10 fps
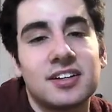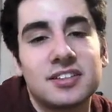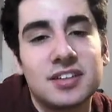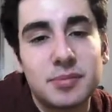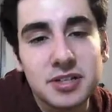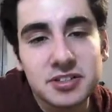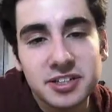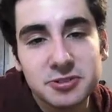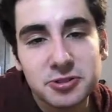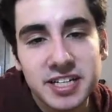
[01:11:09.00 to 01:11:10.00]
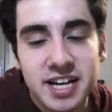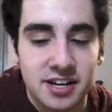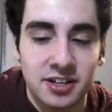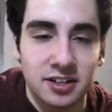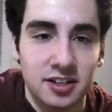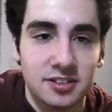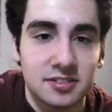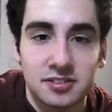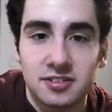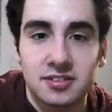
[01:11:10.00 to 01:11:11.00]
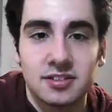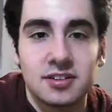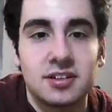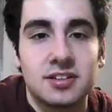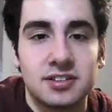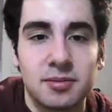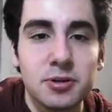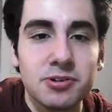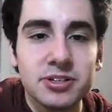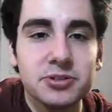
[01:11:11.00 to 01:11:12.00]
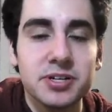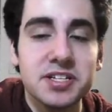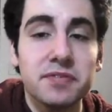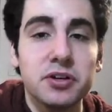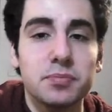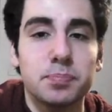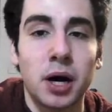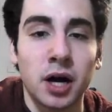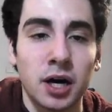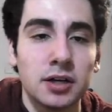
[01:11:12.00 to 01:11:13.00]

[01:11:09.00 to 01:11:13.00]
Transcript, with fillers: Number 328, unga. Number 327, bunga.